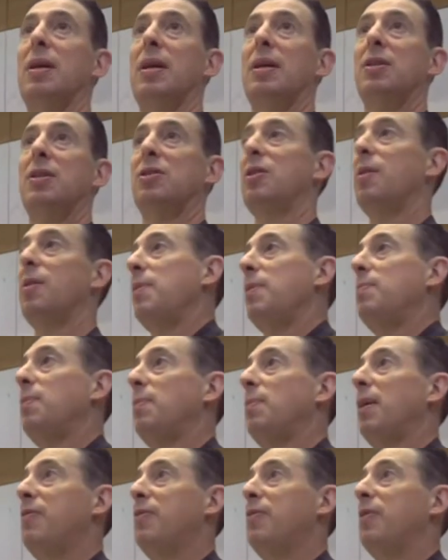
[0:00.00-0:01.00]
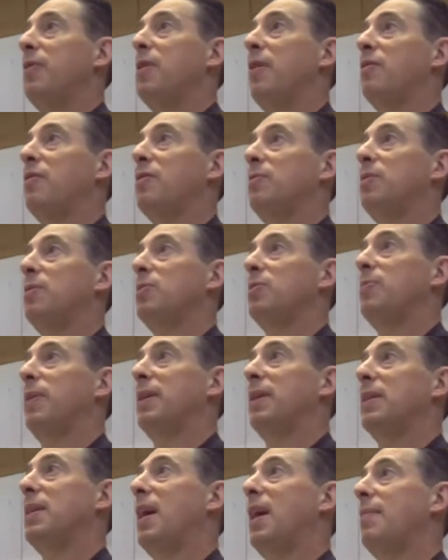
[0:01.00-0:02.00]
Some people might feel comfortable
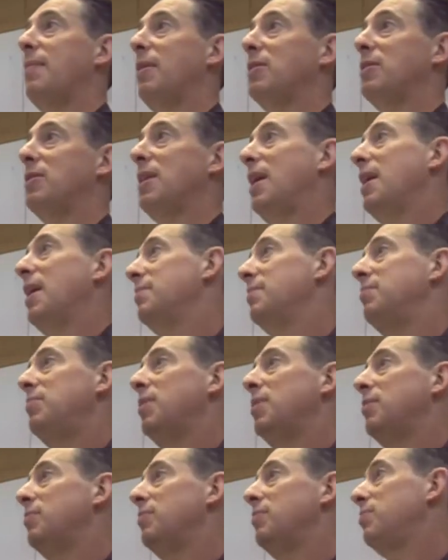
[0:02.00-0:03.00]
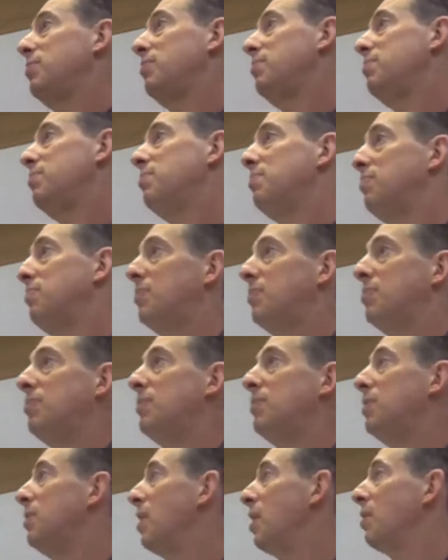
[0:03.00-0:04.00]
spending time outside.
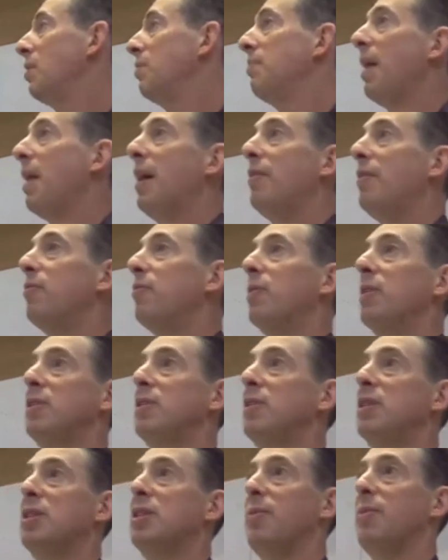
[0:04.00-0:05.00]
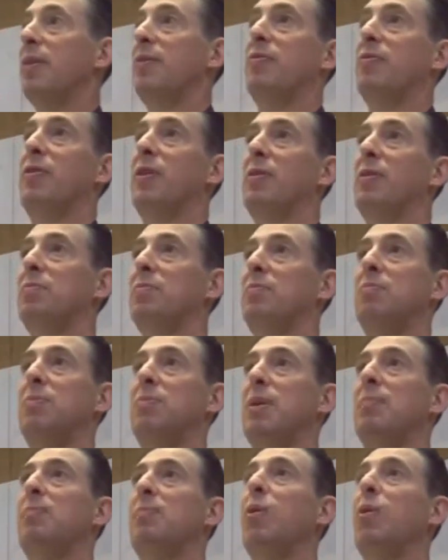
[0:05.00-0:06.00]
Young men, for instance, might feel
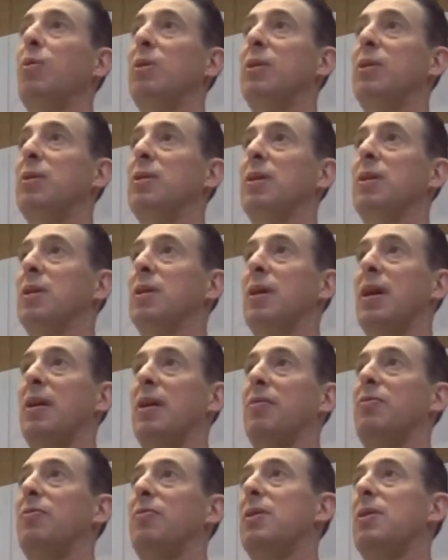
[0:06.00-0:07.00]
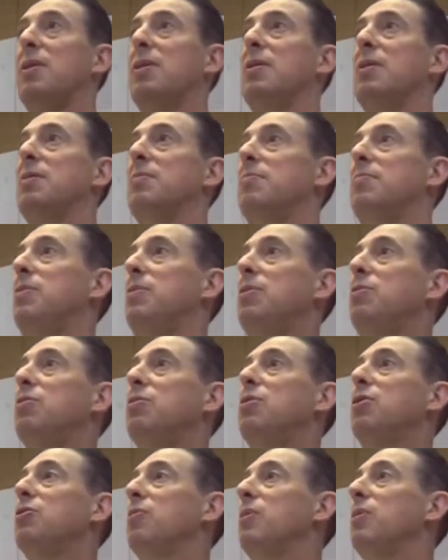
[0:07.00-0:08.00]
emboldened to kind of use
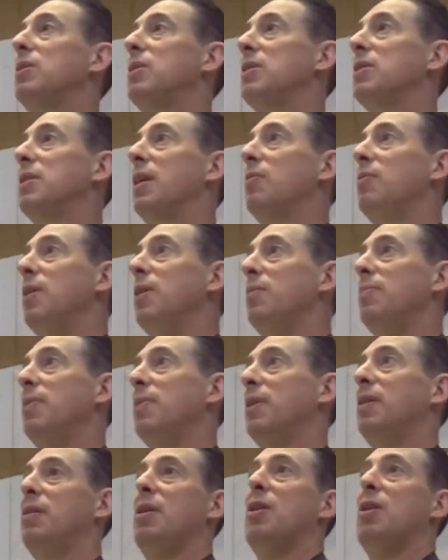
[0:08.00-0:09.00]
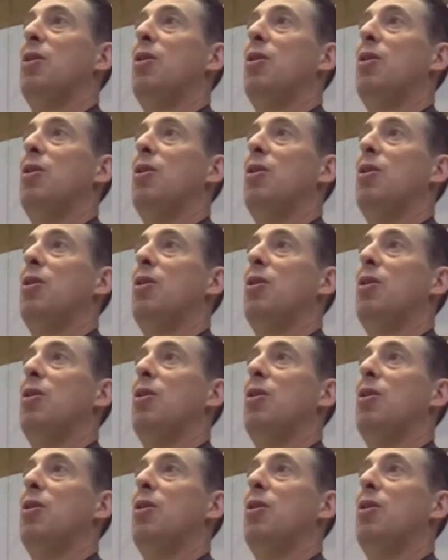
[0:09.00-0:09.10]
the streets as they will, but